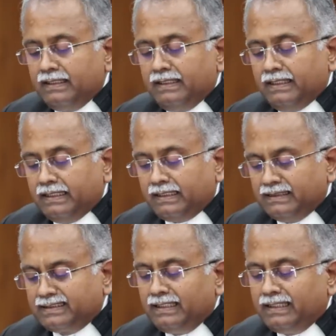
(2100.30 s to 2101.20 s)
in
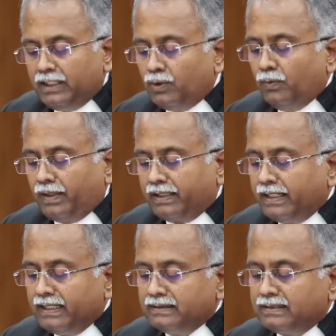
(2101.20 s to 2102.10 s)
consulting you for
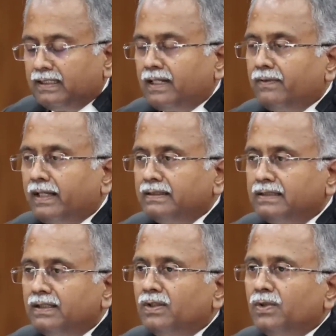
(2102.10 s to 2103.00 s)
guidance and
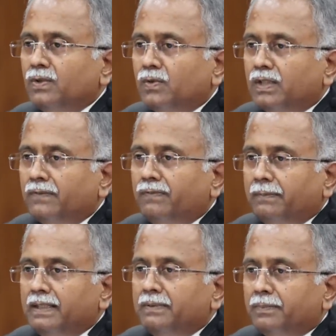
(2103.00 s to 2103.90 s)
advice to the
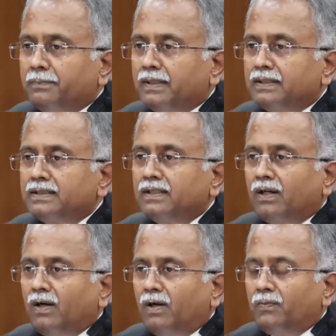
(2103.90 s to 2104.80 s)
family members
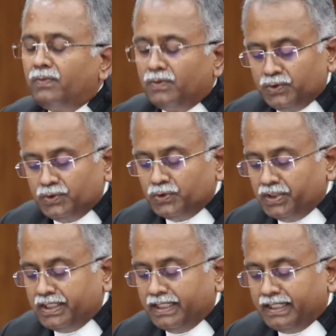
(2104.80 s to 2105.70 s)
of
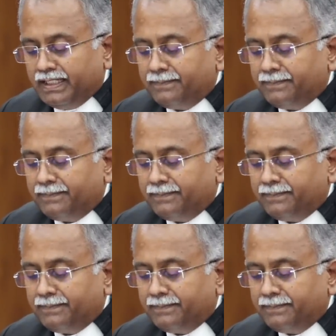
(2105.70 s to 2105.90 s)
judiciary.